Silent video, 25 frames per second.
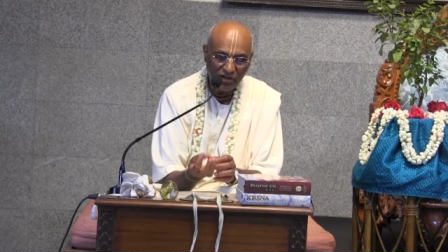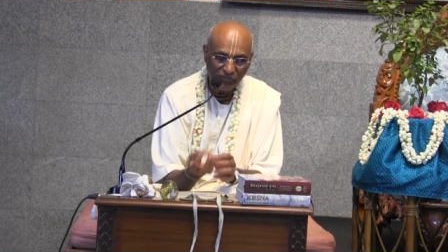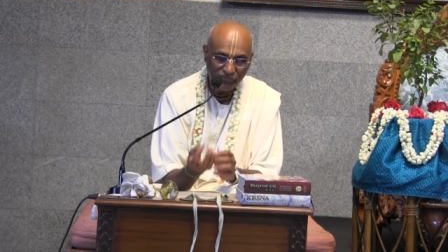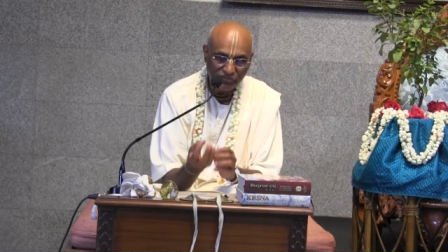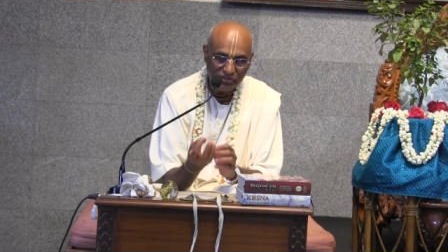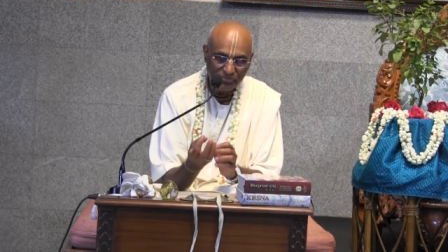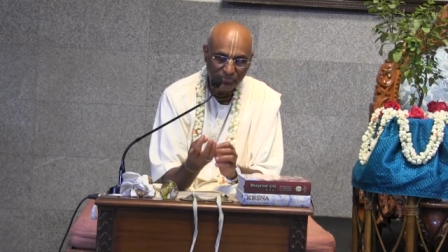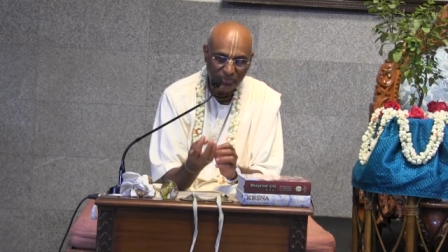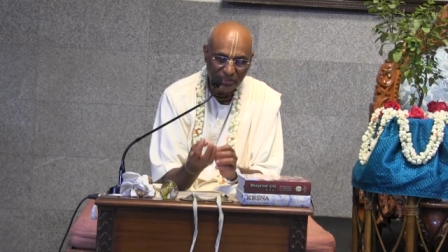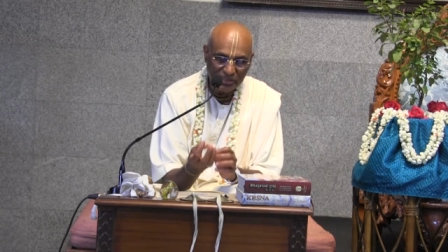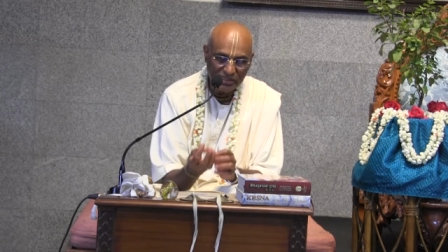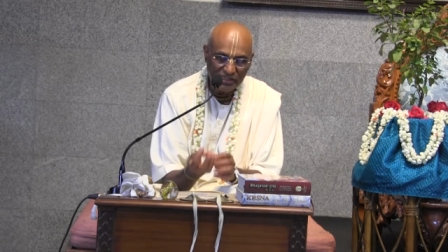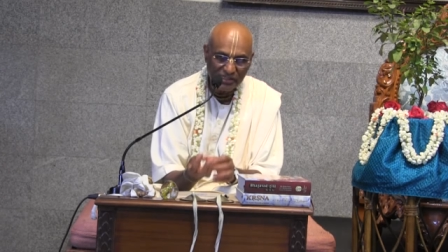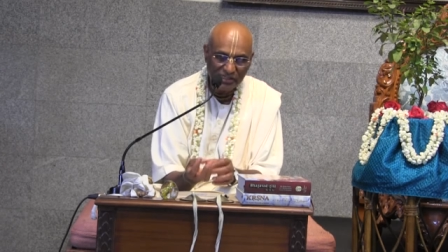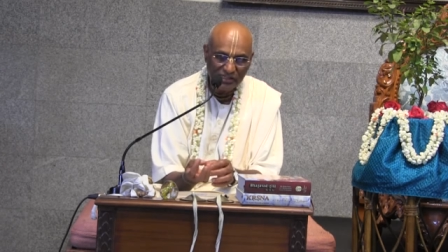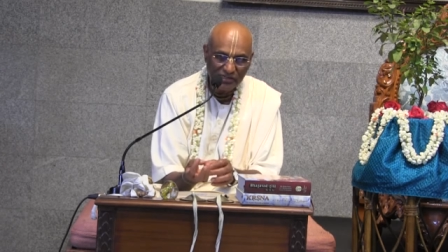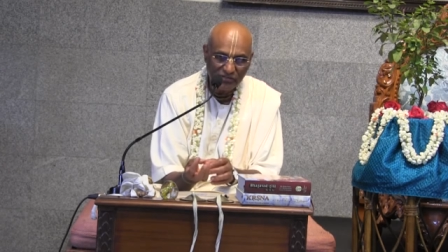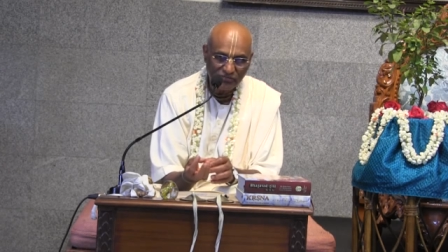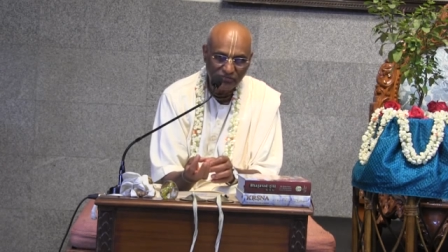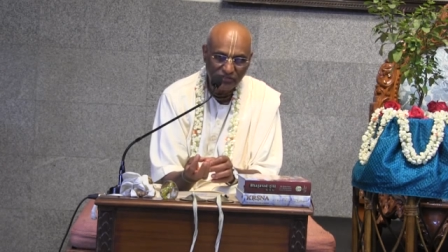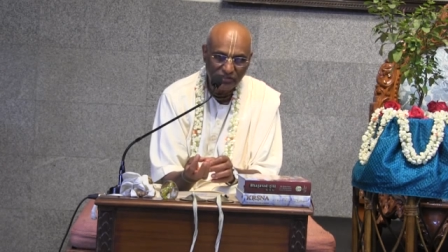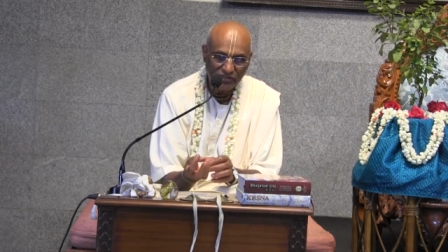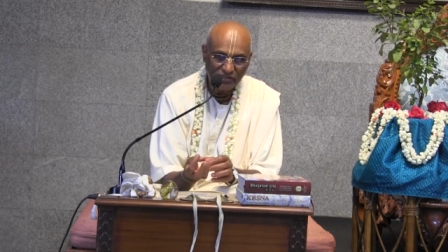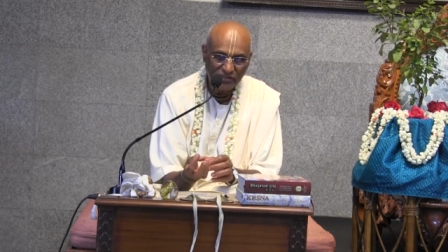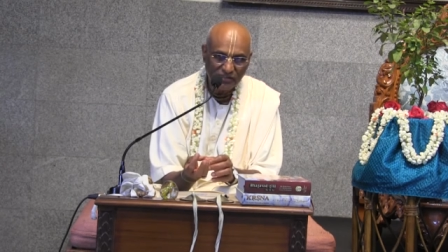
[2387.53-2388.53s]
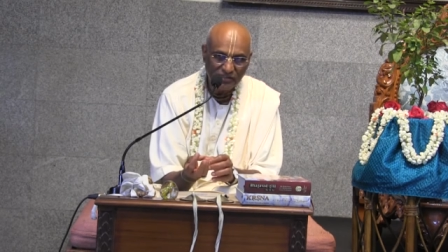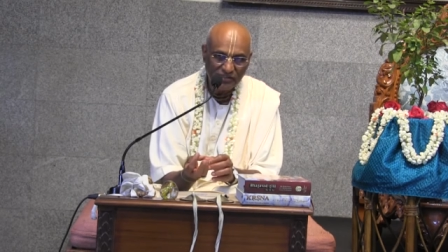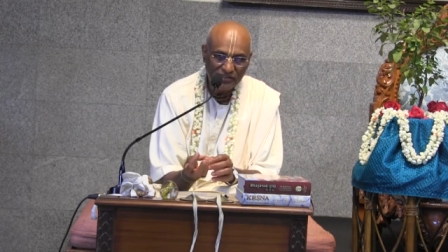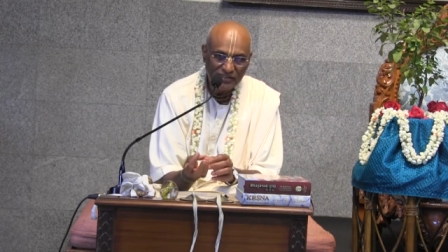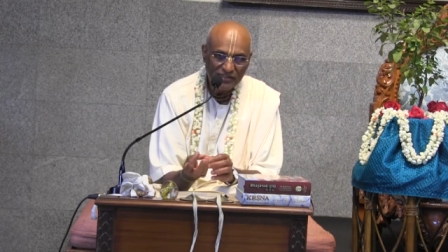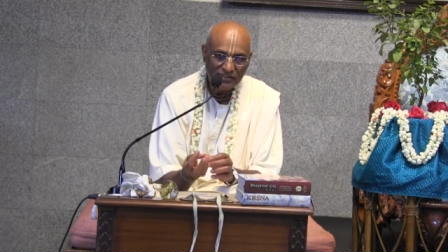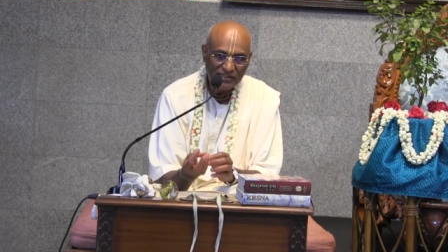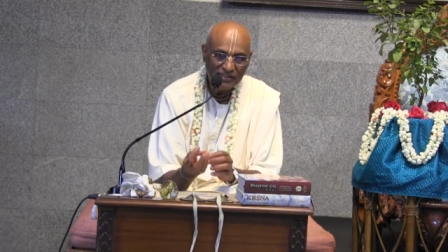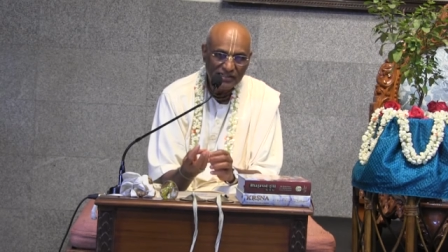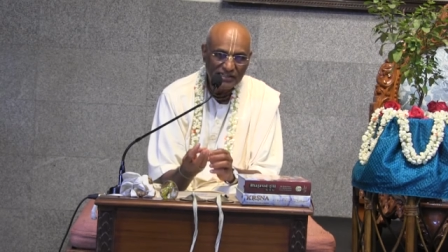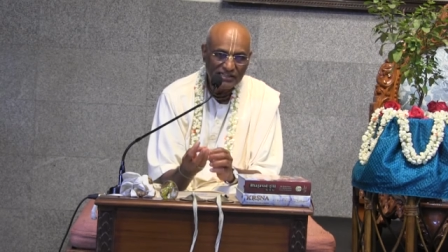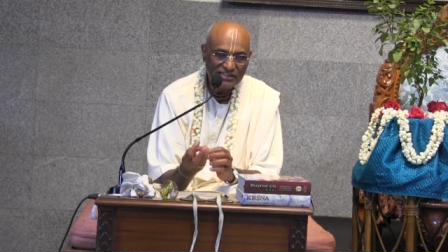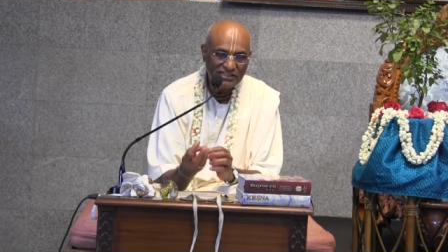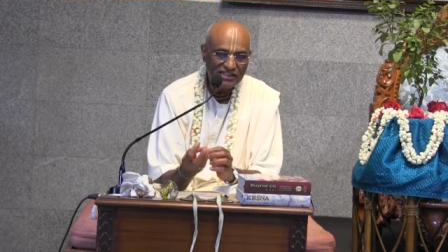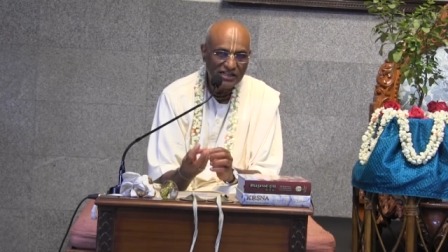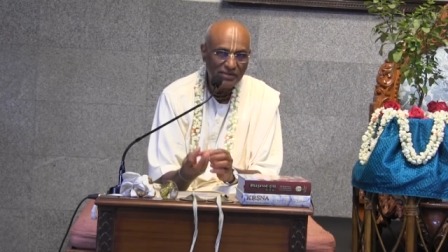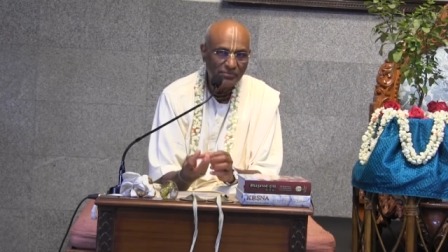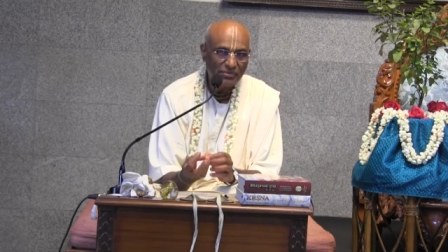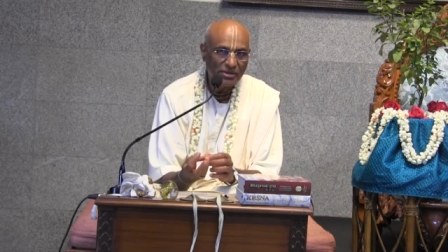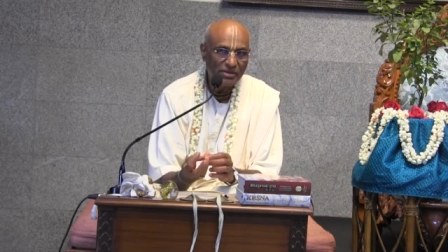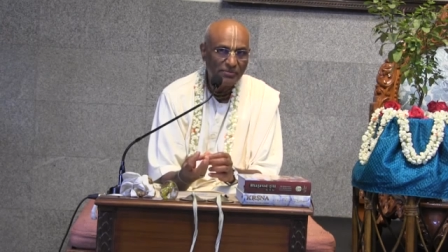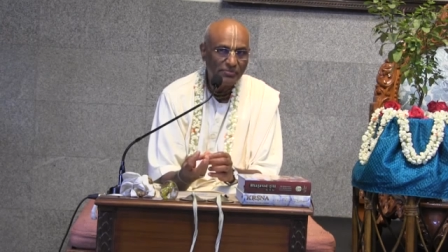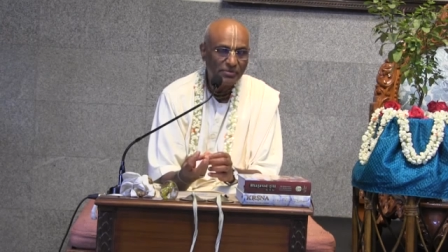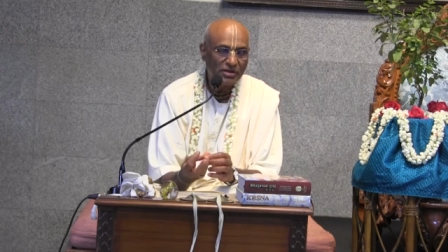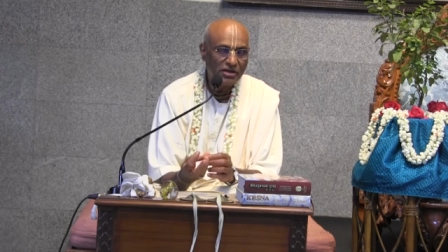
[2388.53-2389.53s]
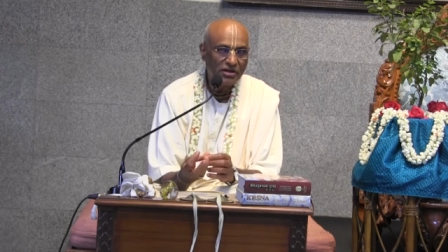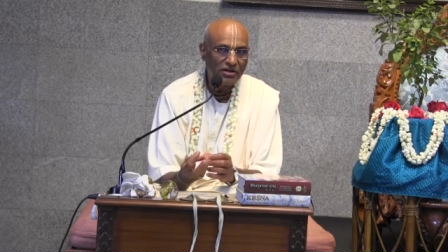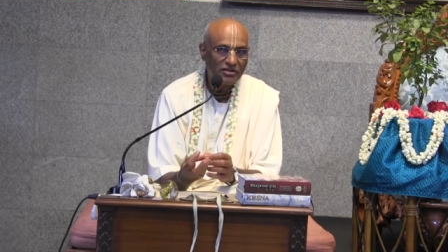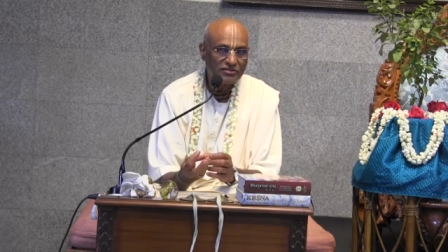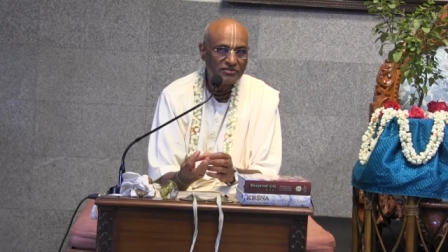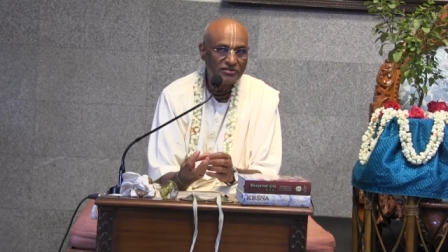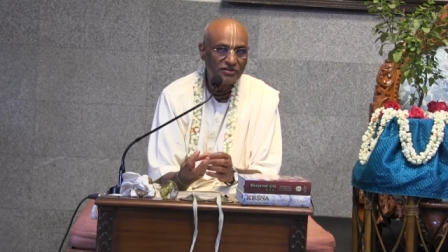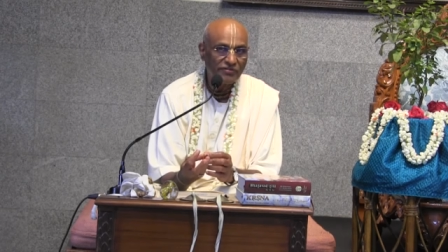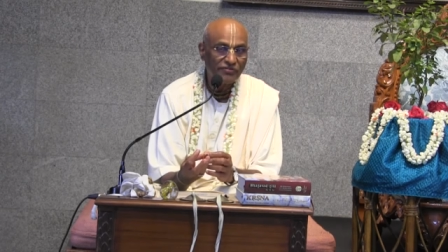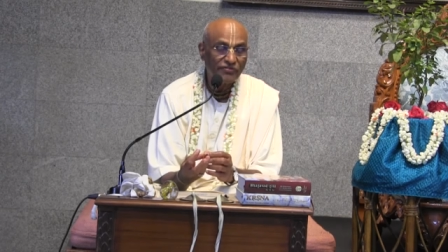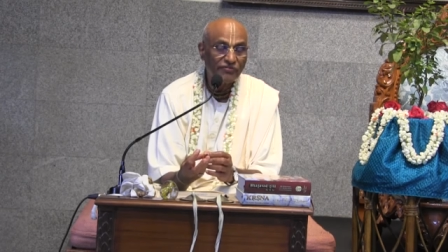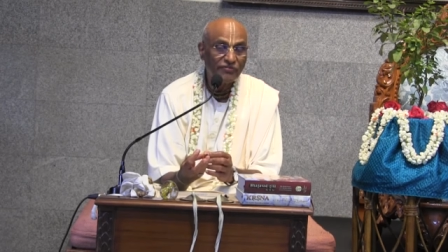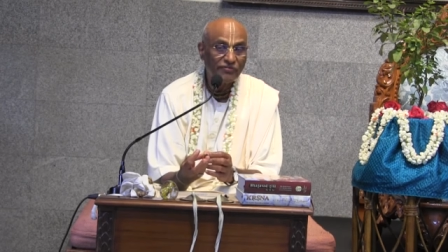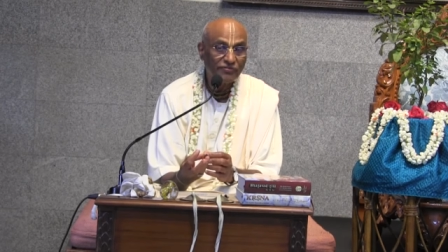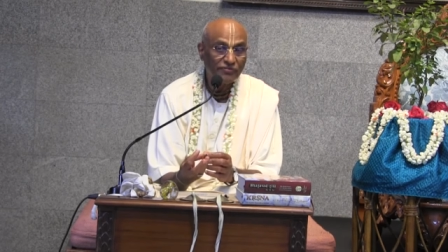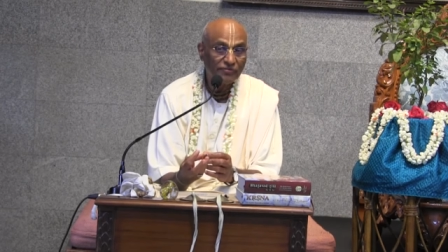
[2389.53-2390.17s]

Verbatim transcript: of the material world, is coming because of